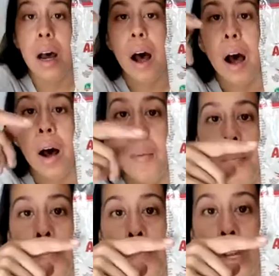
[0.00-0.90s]

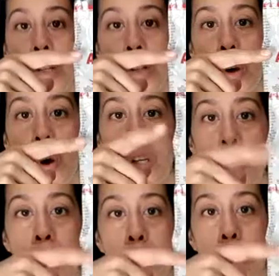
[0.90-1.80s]
So in tropical